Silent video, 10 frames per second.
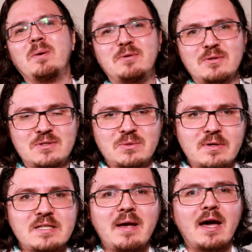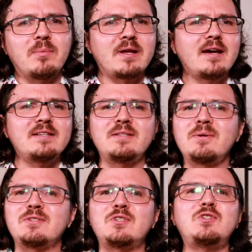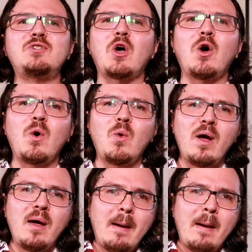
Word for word: crypto stories matter? Because there is so